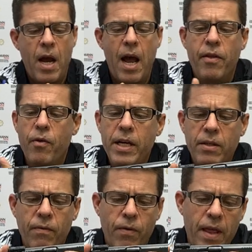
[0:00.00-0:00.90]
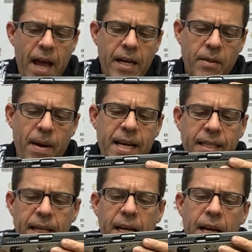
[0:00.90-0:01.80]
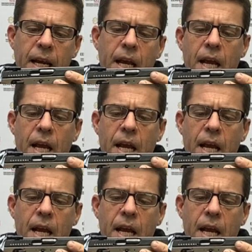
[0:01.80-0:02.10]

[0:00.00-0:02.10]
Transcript: And the reason for that is basically